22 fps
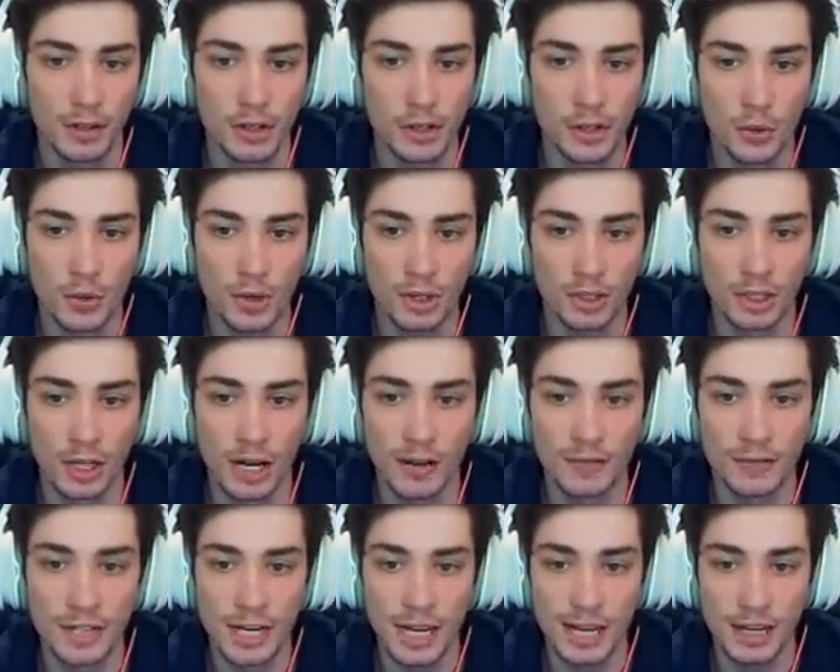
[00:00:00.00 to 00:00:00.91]
Jordan
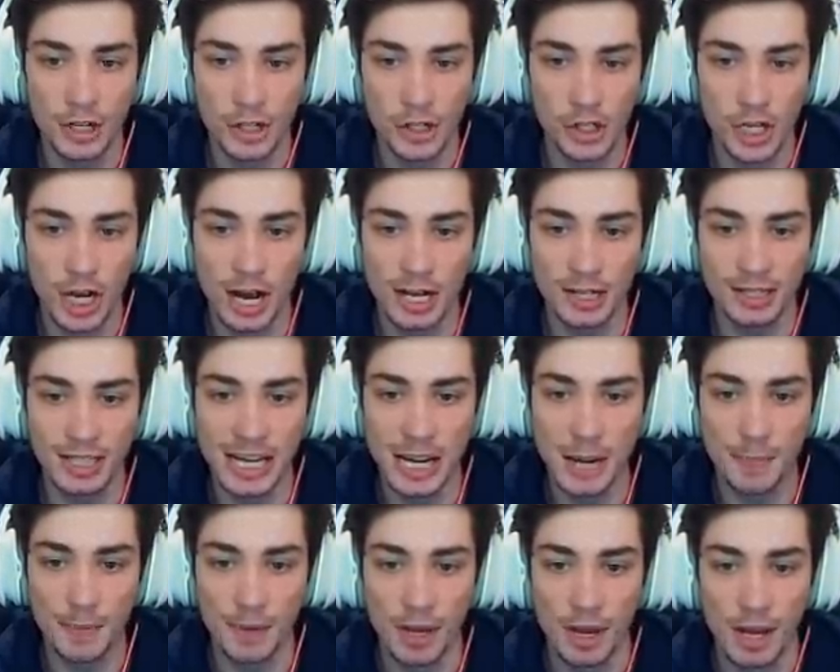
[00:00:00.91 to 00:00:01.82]
Love taking a shot
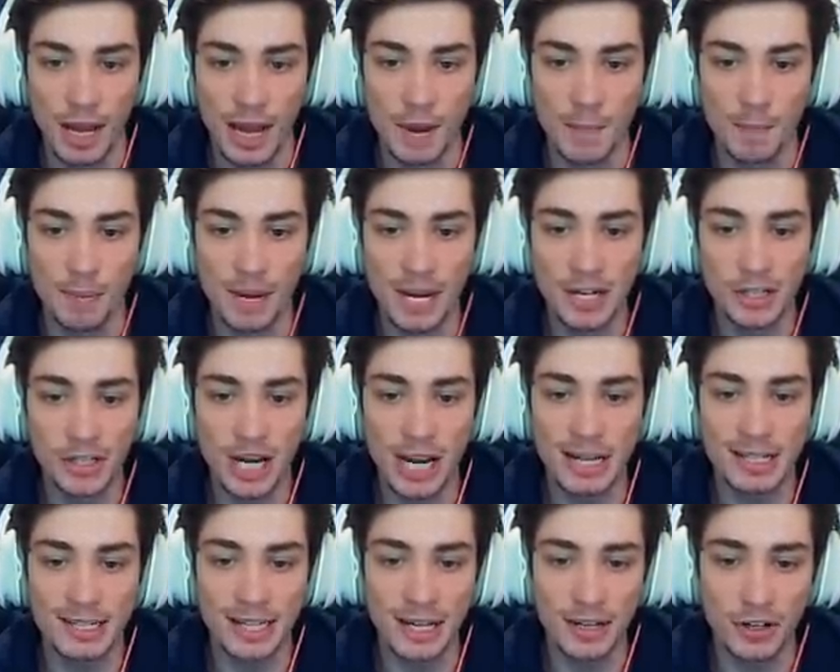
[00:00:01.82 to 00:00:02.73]
deep, and
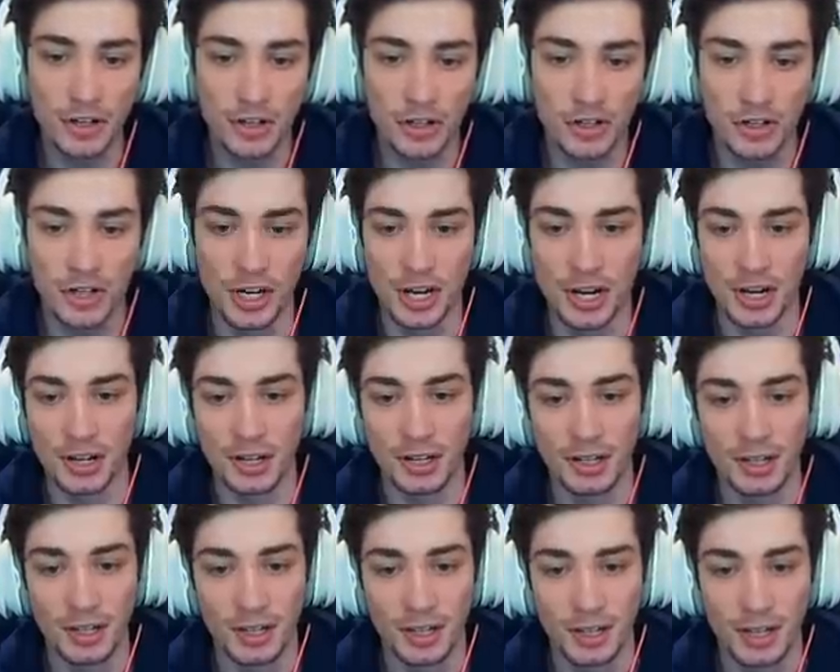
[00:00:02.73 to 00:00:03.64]
BJ Dickerson
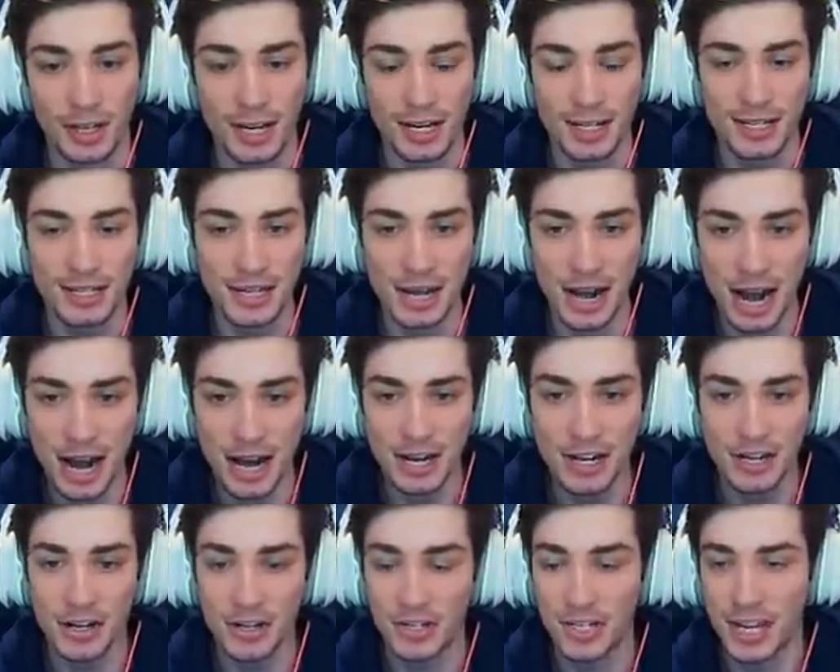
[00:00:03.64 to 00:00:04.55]
is
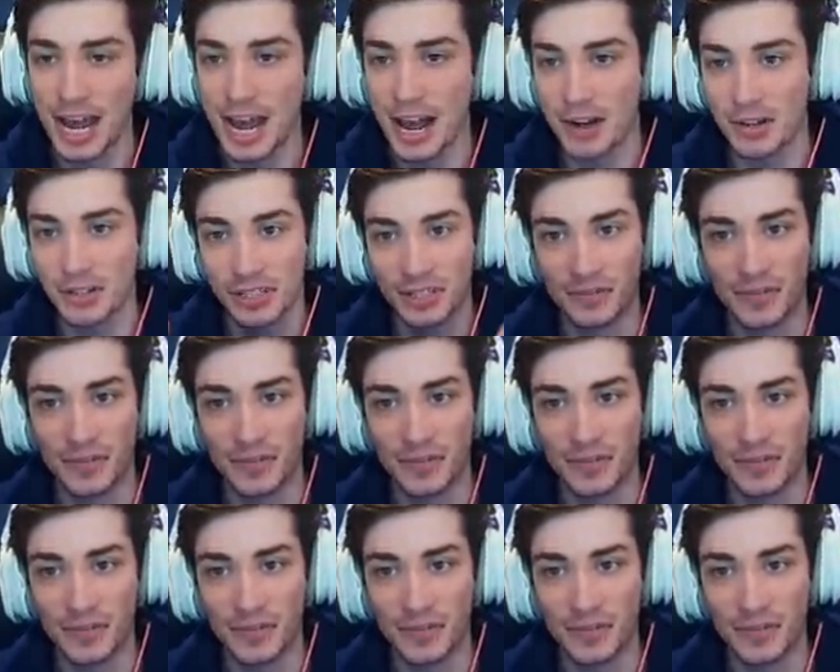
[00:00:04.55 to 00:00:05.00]
not going to tackle